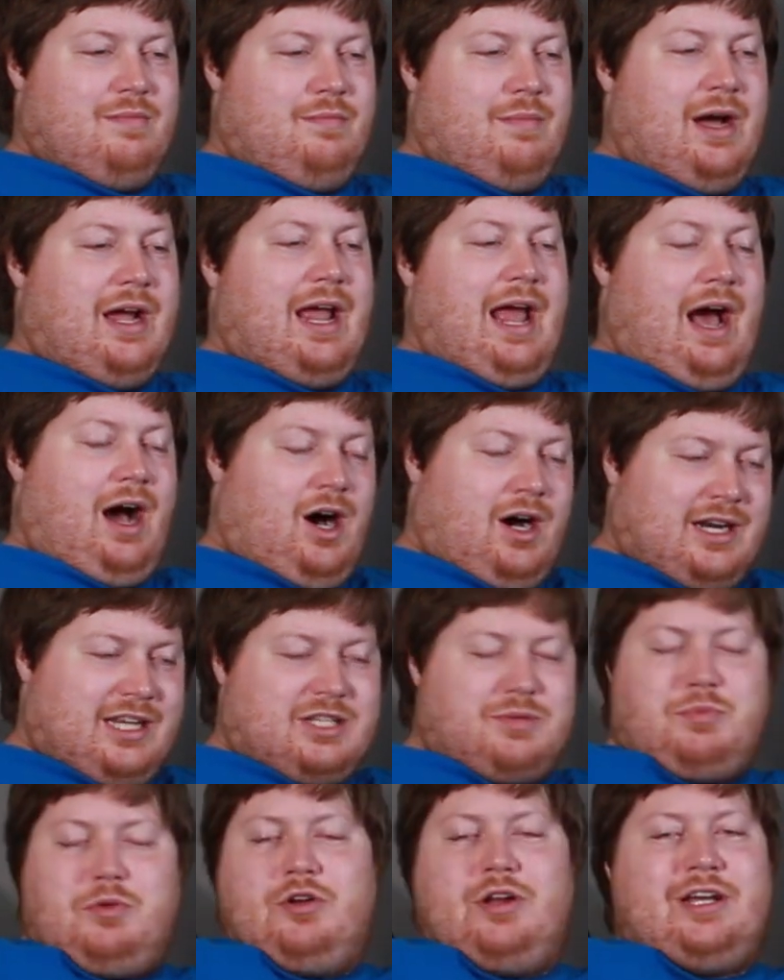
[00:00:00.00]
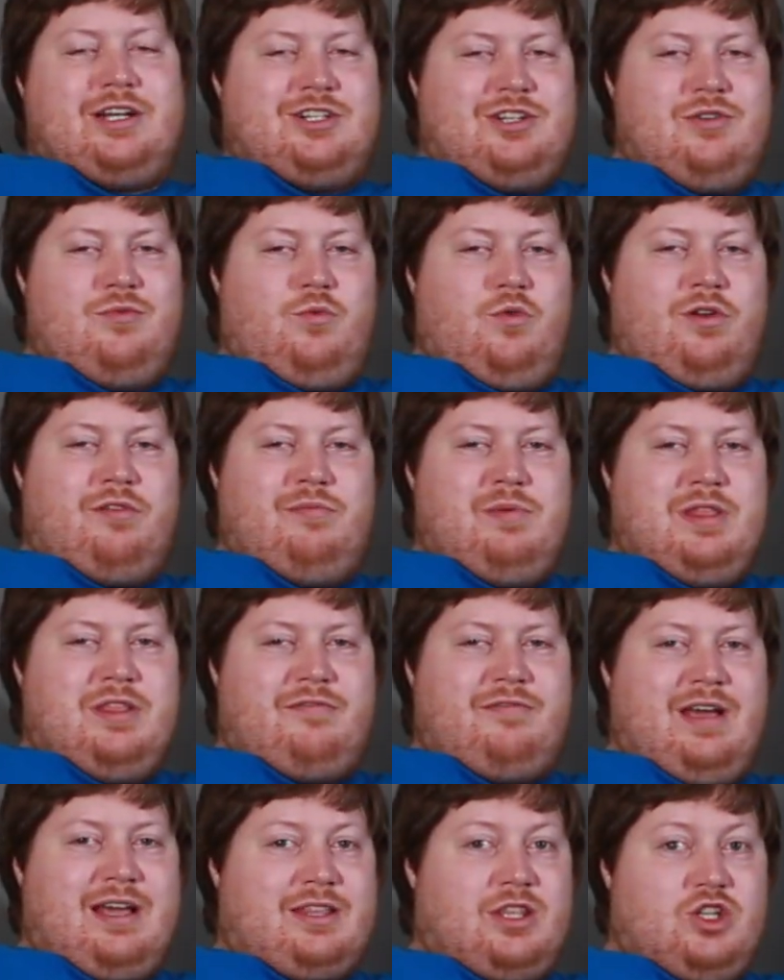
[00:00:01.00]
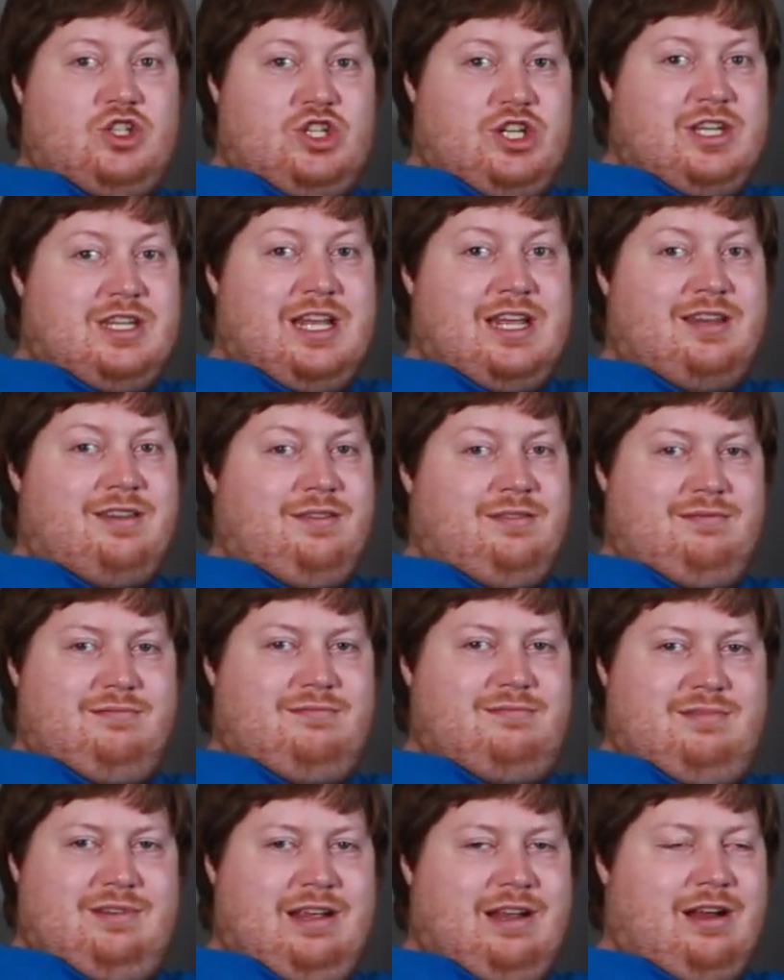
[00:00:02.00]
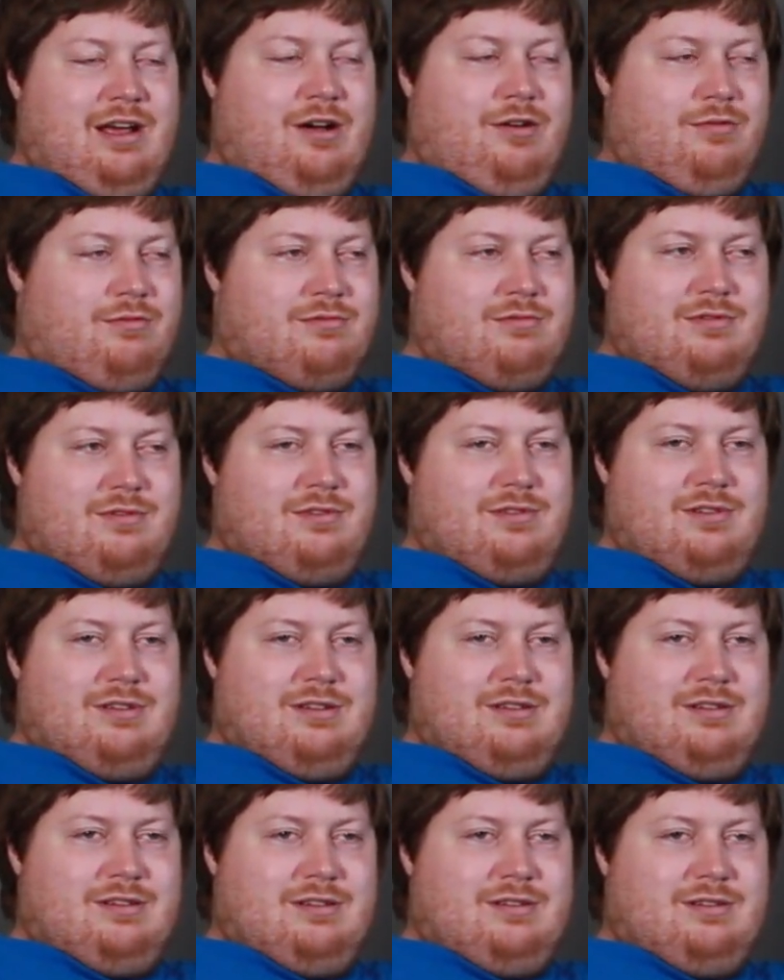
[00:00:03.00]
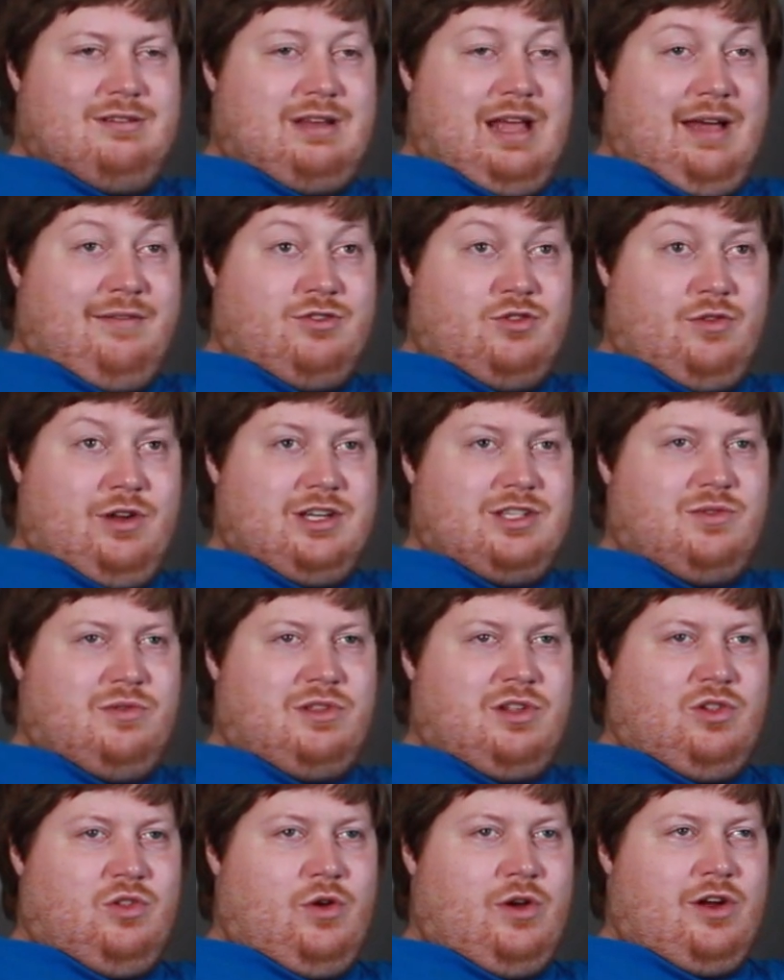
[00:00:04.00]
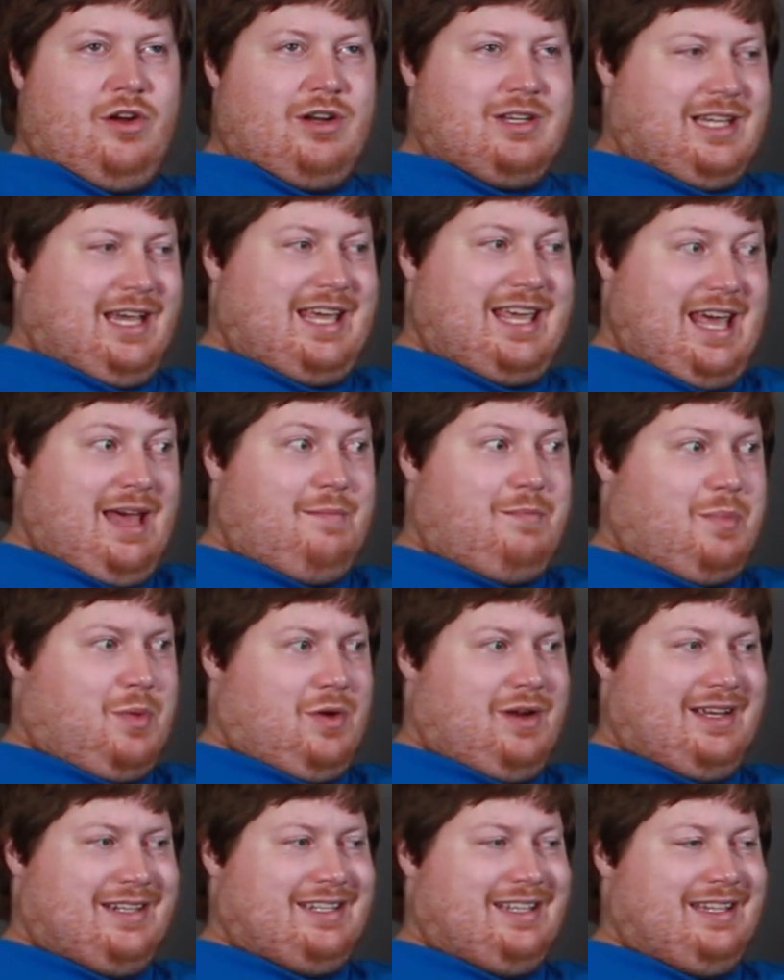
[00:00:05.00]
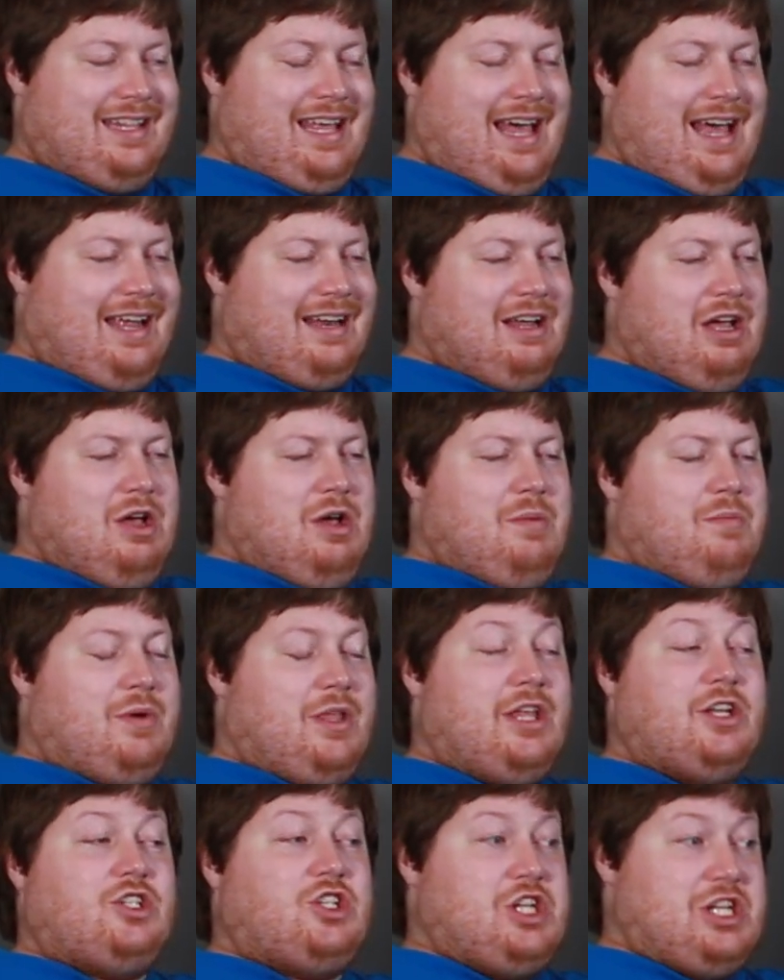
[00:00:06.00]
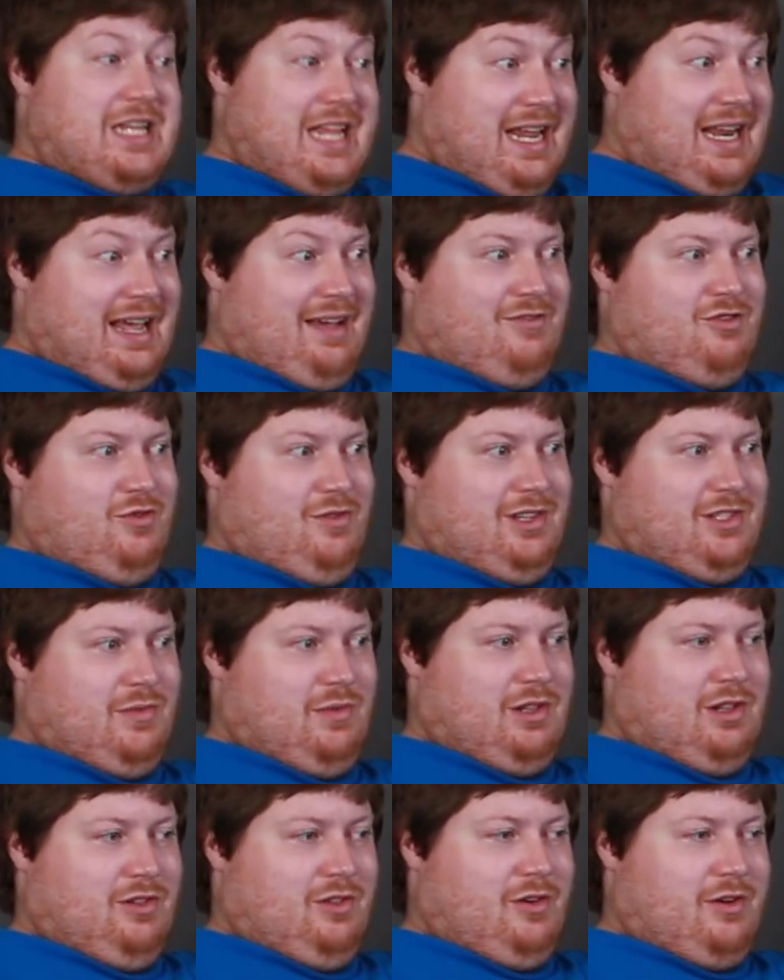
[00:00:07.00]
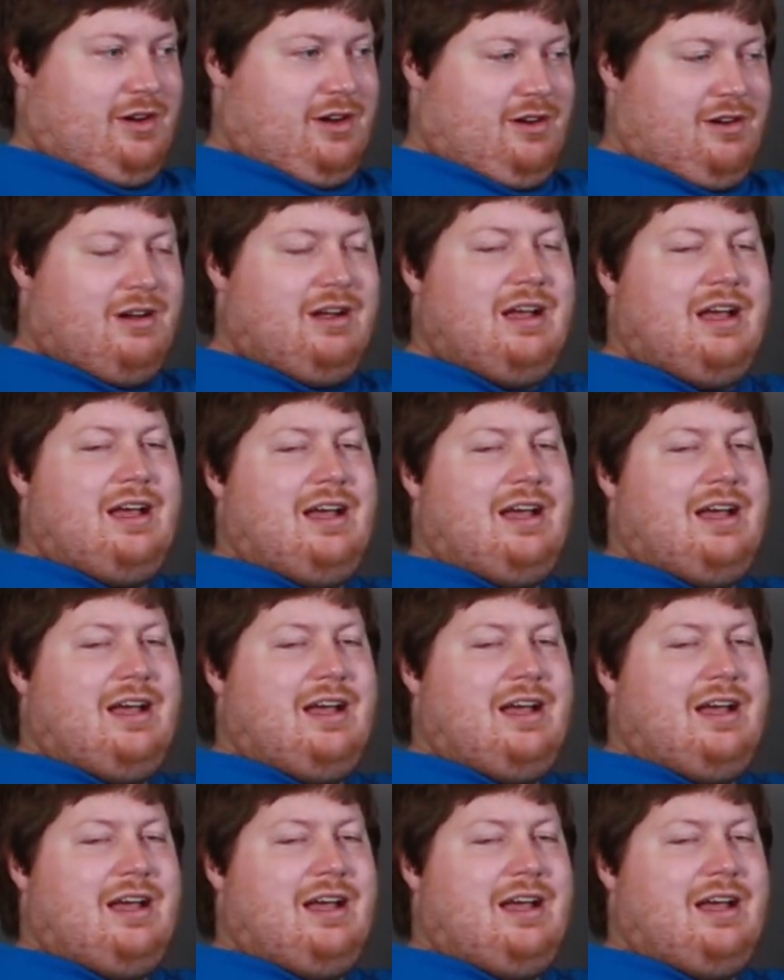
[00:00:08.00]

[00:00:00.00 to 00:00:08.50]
my honest prediction would have been the fact that she didn't, you know, have drinks with the lawyer, because I kept predicting that. But then she did have drinks with the lawyer.